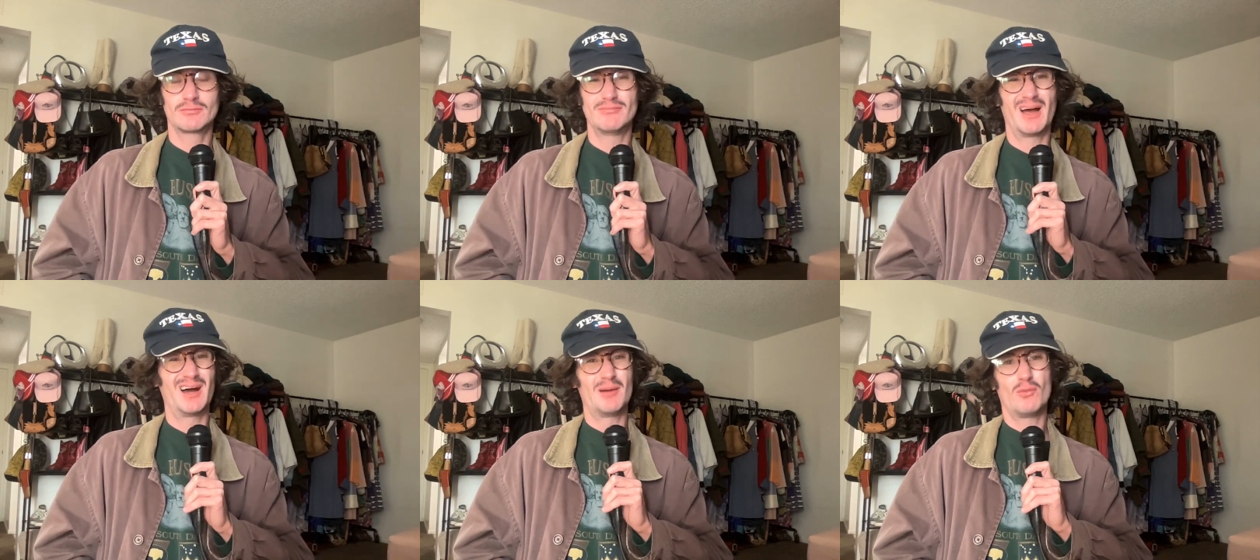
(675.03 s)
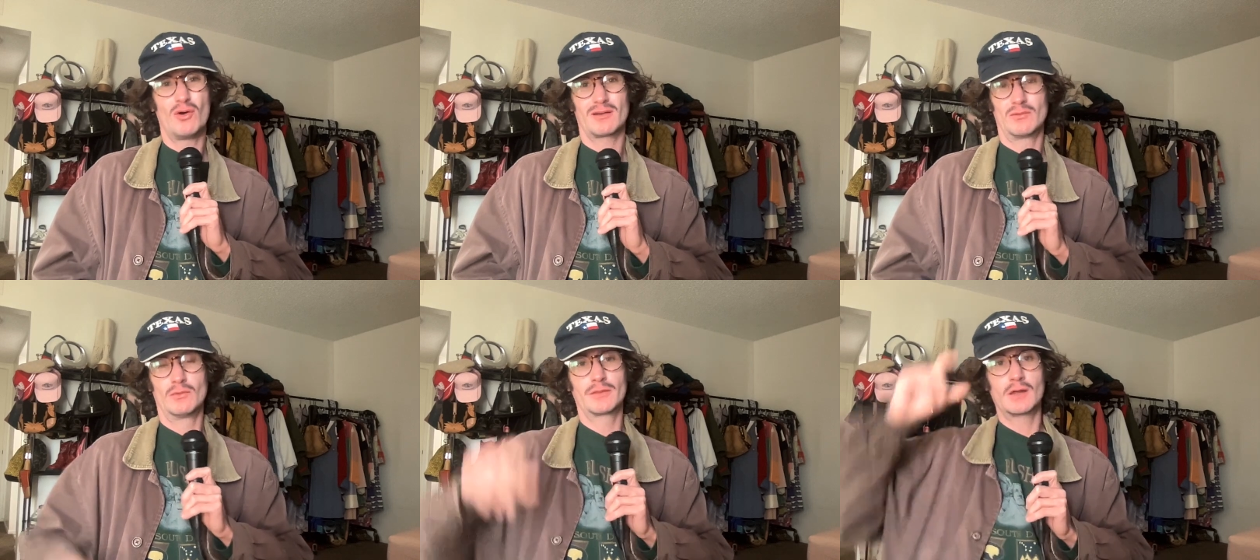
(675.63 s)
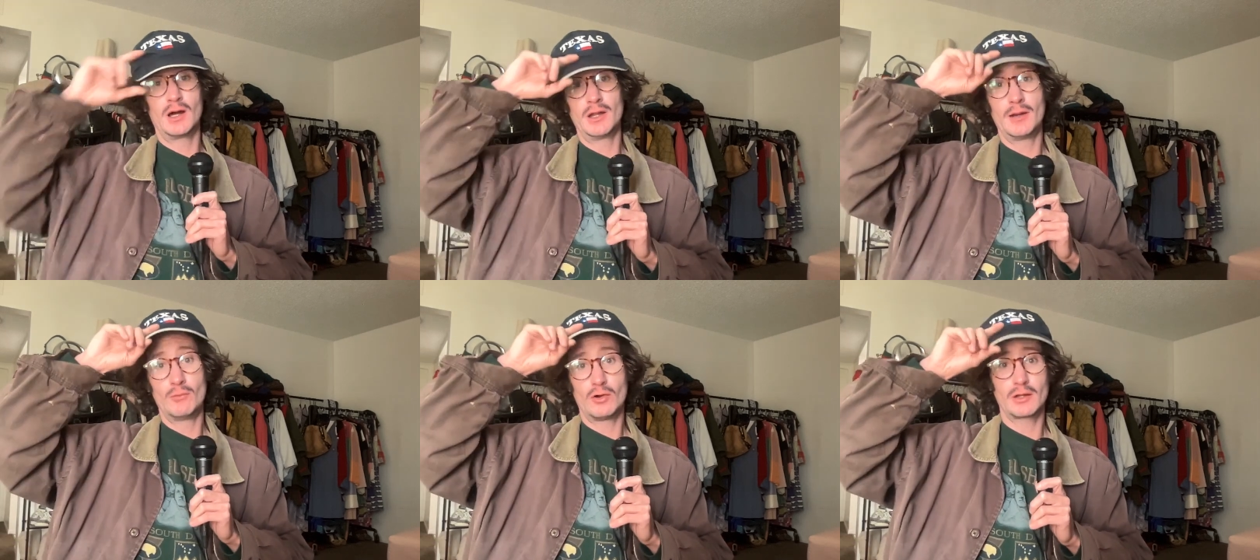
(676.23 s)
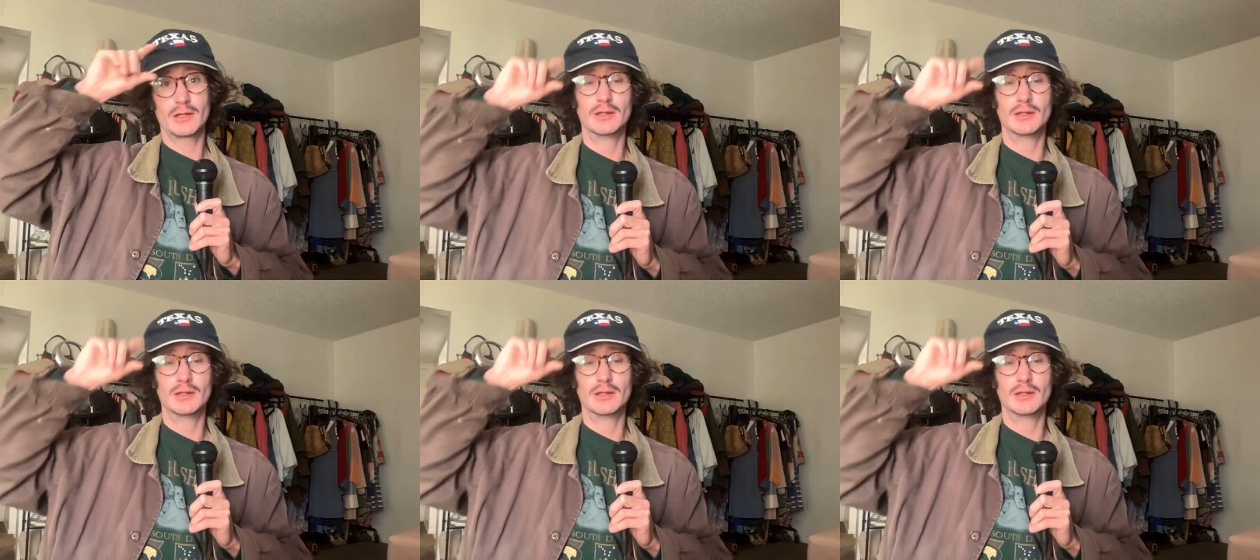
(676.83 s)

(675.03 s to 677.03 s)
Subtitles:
Nah, I'm walking with God. I'm walking